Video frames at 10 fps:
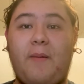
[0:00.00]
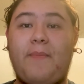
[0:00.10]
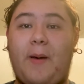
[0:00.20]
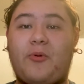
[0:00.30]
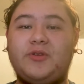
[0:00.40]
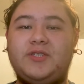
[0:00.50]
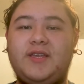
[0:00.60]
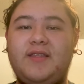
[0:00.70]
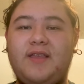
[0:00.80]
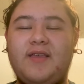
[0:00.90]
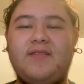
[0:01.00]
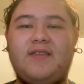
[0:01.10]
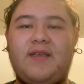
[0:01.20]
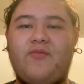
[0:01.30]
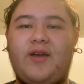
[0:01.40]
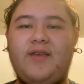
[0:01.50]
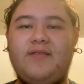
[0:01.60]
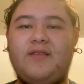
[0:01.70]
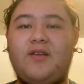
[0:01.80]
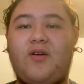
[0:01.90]
popcorn chicken, steamed
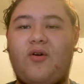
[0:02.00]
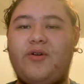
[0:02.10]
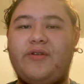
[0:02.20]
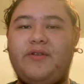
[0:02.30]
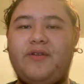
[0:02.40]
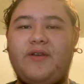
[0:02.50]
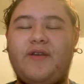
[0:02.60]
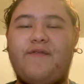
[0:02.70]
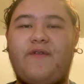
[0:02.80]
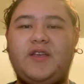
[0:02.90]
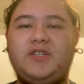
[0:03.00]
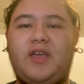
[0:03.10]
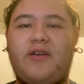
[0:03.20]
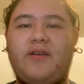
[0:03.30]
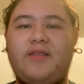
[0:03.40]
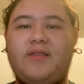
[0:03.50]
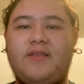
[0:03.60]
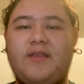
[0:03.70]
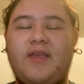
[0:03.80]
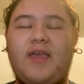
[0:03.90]
rice, corn, fresh carrots,